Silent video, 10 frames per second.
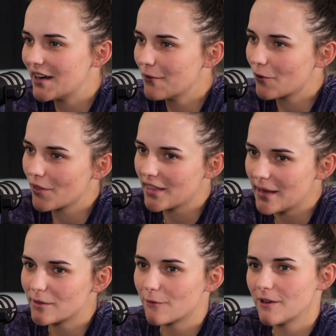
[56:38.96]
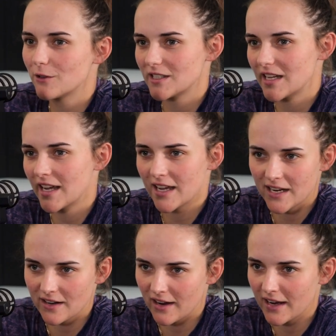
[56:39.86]
I didn't want them to feel
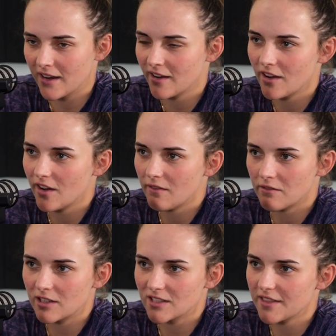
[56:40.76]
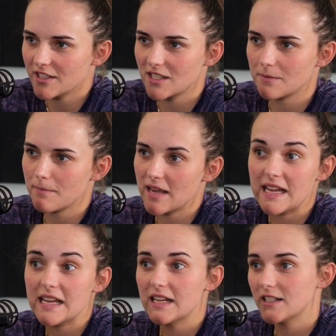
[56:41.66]
sad. I was like, this is
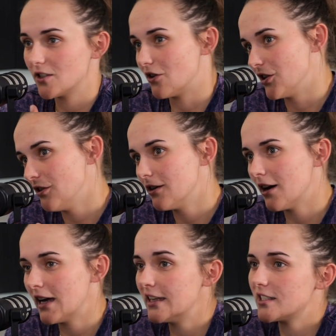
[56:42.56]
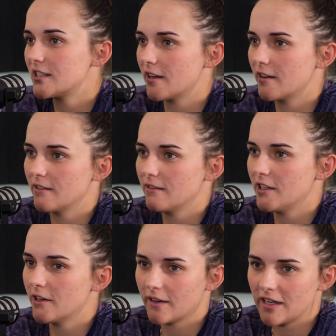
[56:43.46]
me, it's not you guys, so
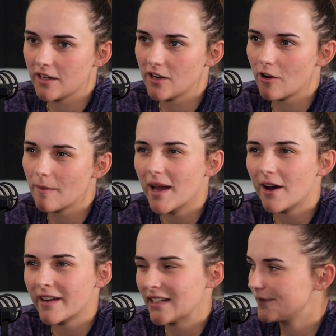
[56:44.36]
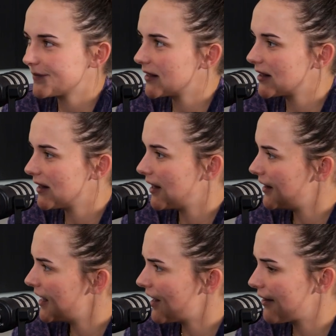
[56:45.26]
you don't need to know about it.
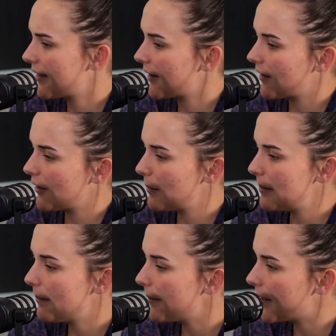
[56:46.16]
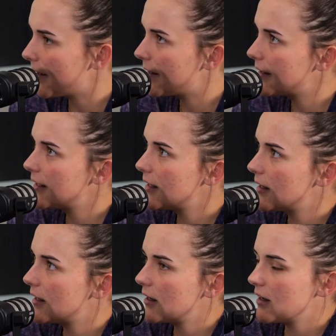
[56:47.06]
And then I think, I remember,
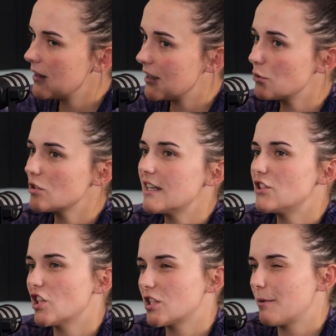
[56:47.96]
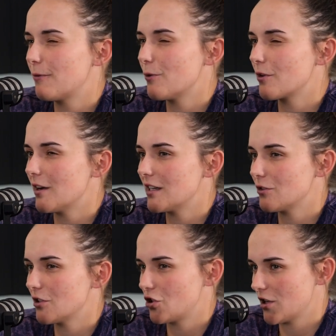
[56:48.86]
this was like just before going
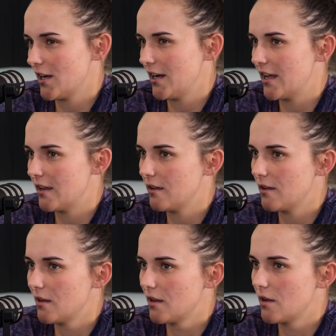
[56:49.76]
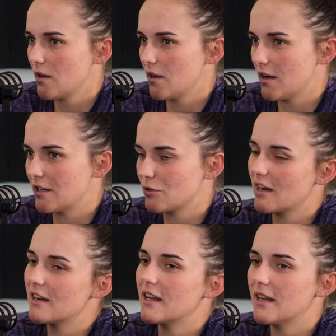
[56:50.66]
to Australia, I was
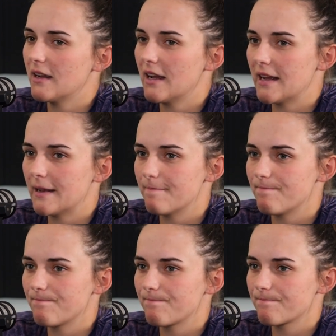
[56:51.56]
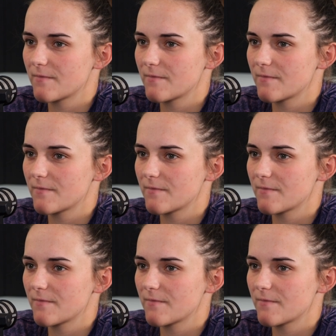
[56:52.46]
round at Mum